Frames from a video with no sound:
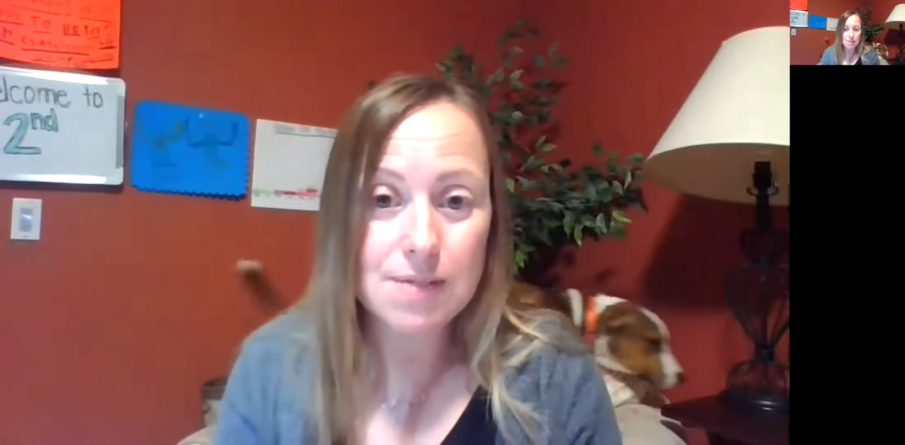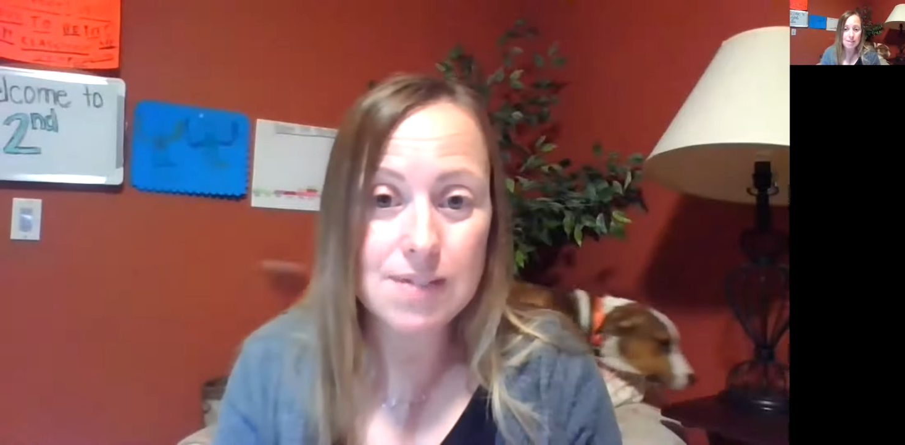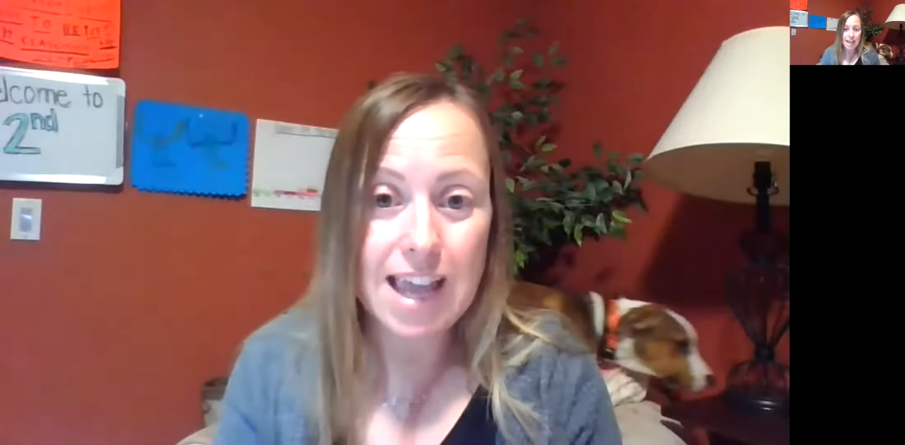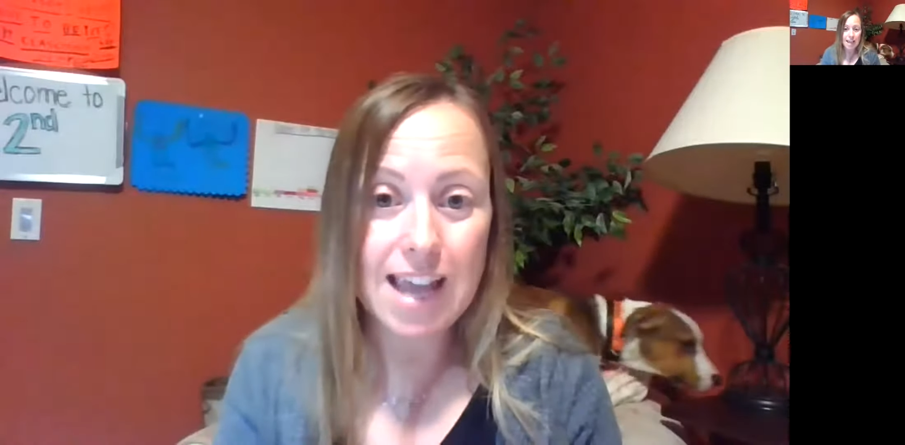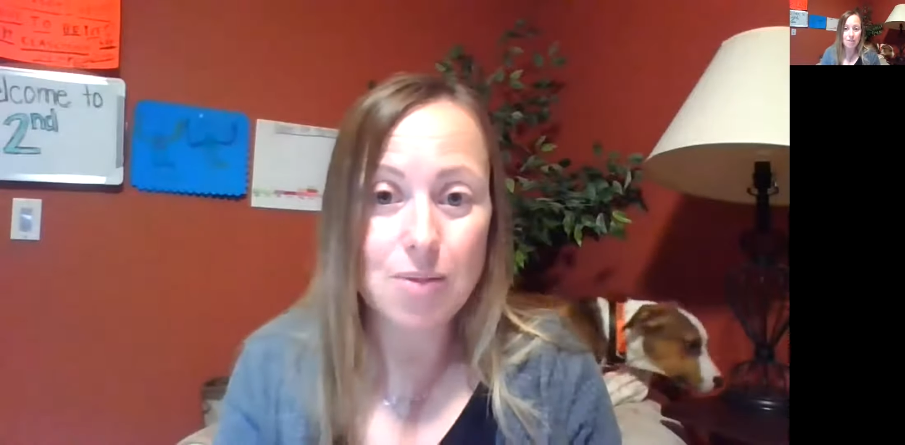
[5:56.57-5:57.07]
of
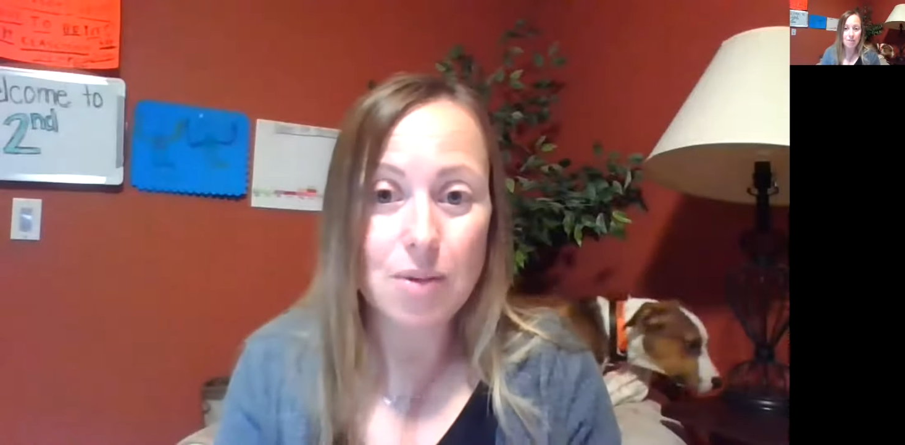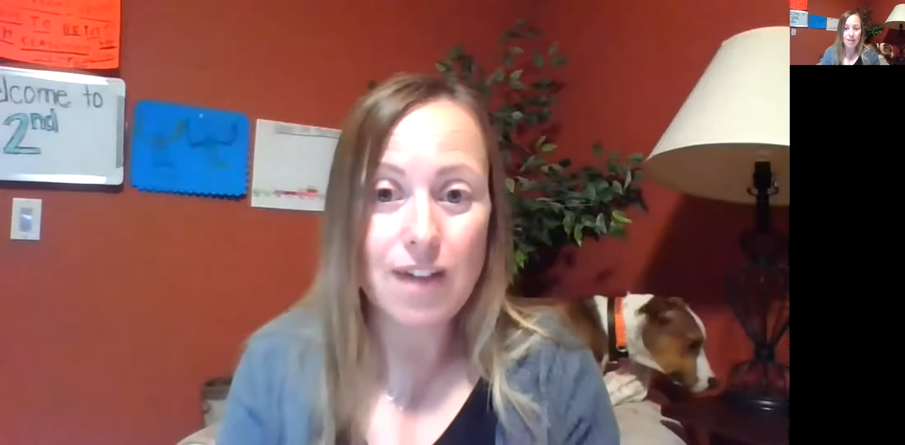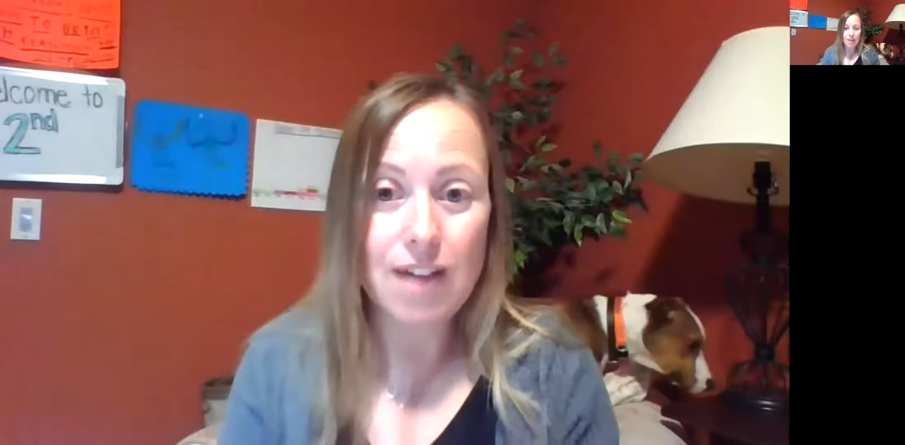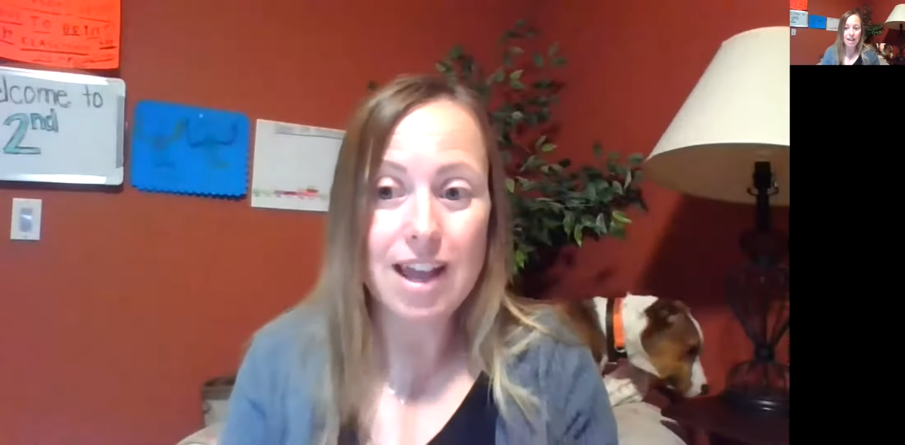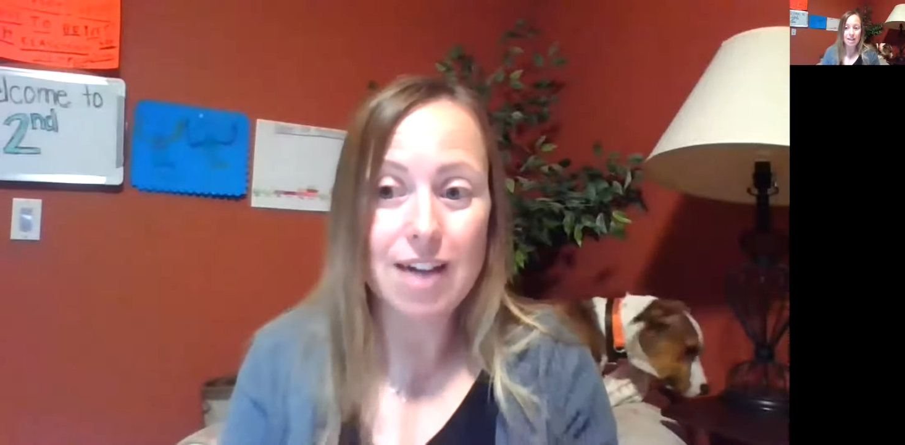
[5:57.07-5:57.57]
10 and we
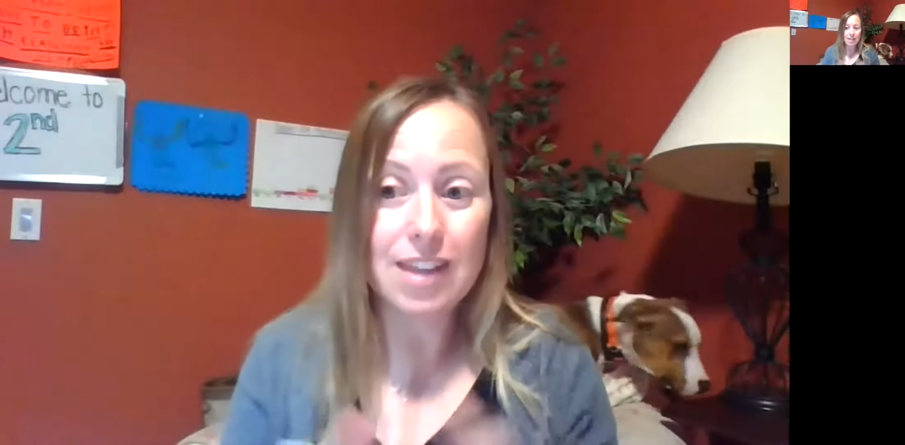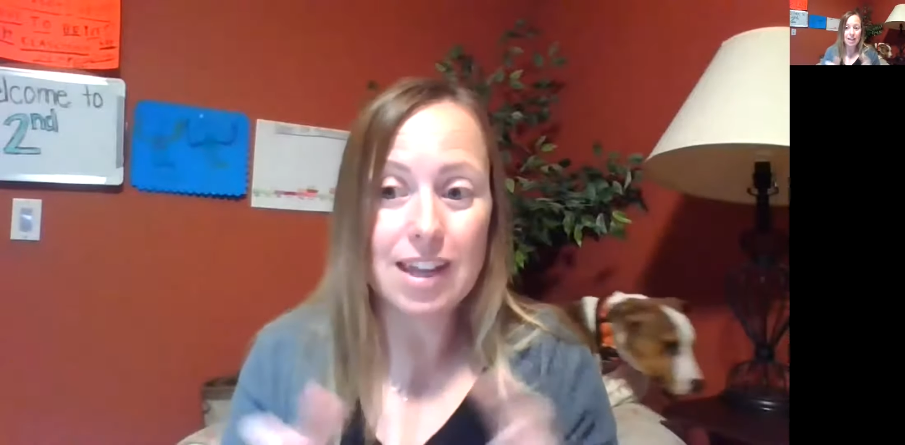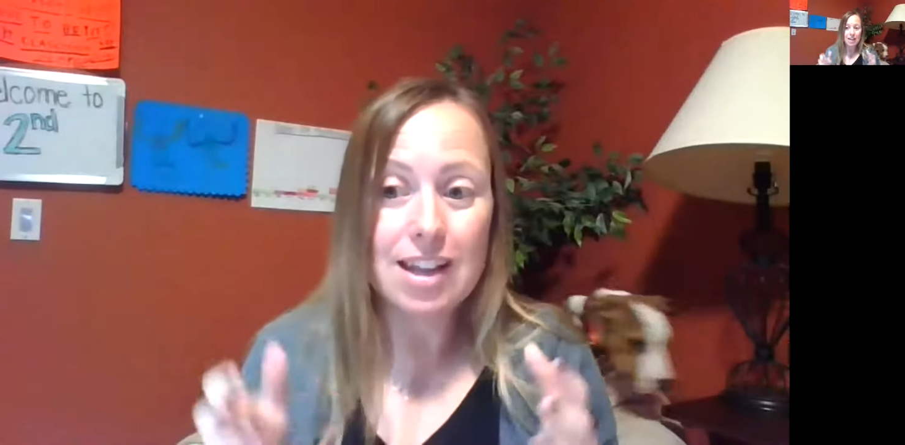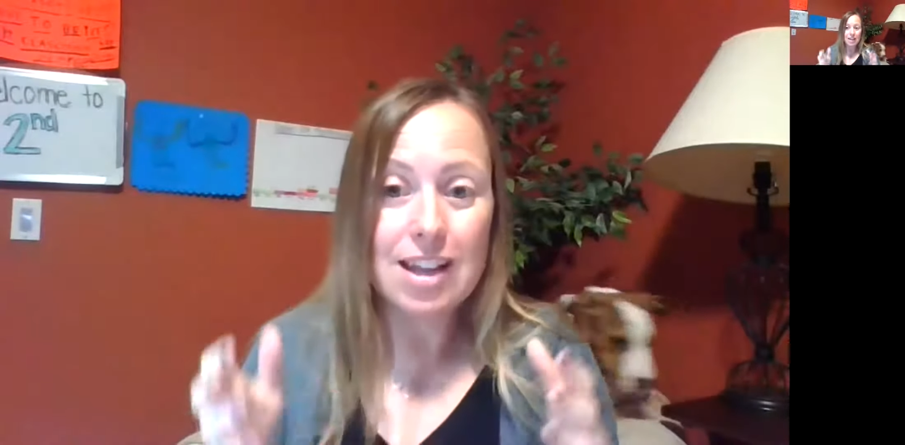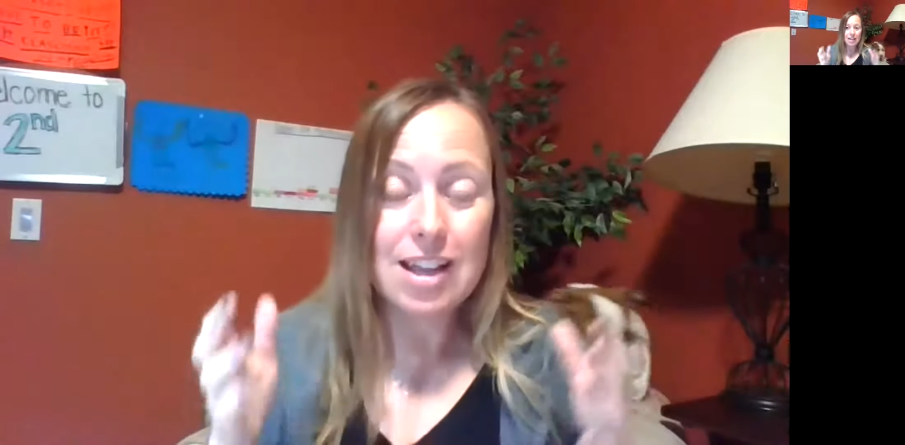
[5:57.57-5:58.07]
found out that